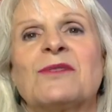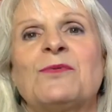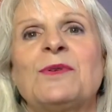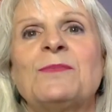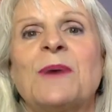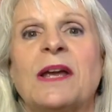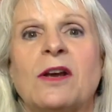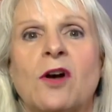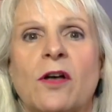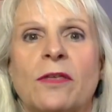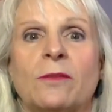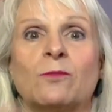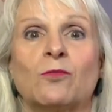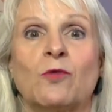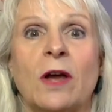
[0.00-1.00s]
We might call
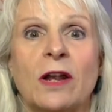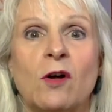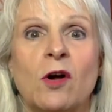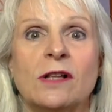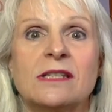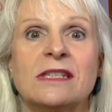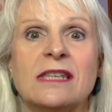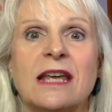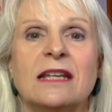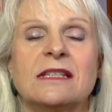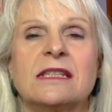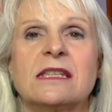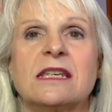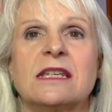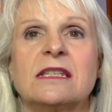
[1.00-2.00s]
them run-on
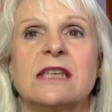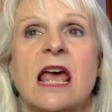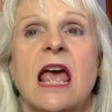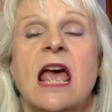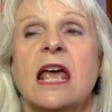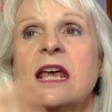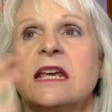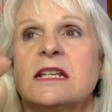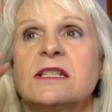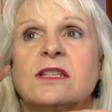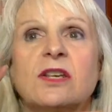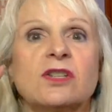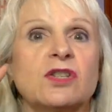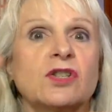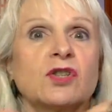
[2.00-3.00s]
sentences. He's
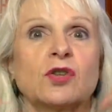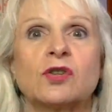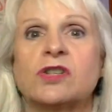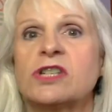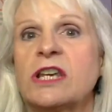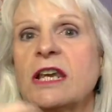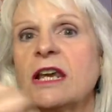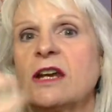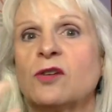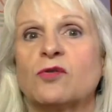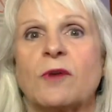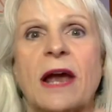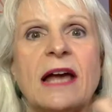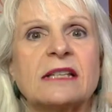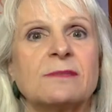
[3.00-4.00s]
searching and
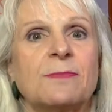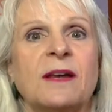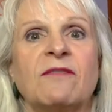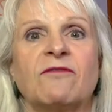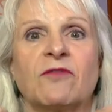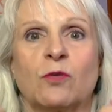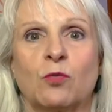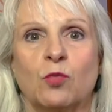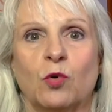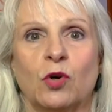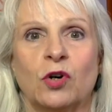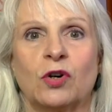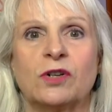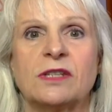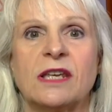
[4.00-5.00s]
grasping for
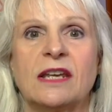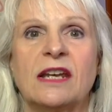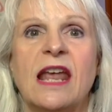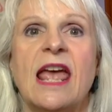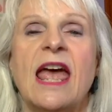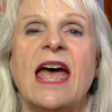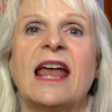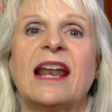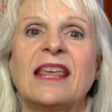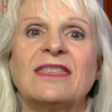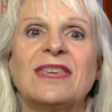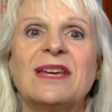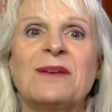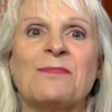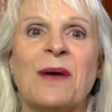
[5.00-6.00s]
words, and I
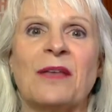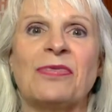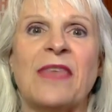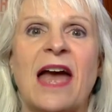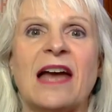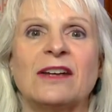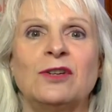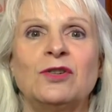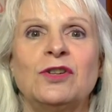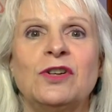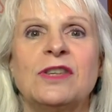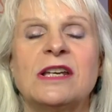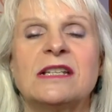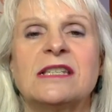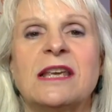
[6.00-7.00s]
think about that. You know,
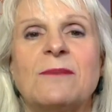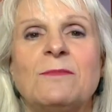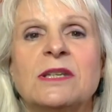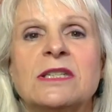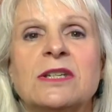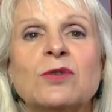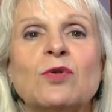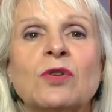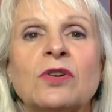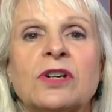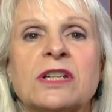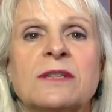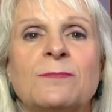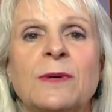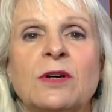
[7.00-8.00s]
they say mystical
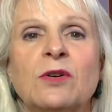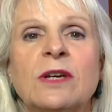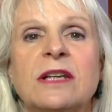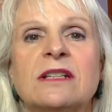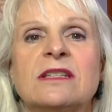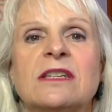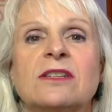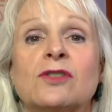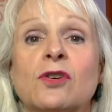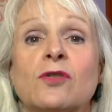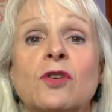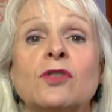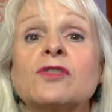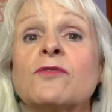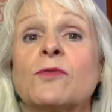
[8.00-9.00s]
experiences are
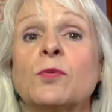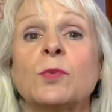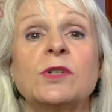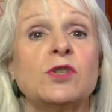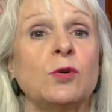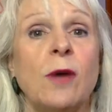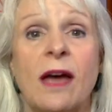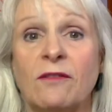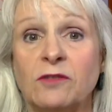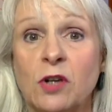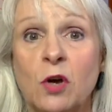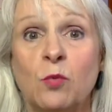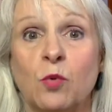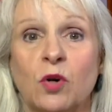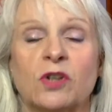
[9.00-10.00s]
those for which you have
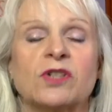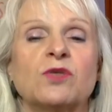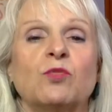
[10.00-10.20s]
no words.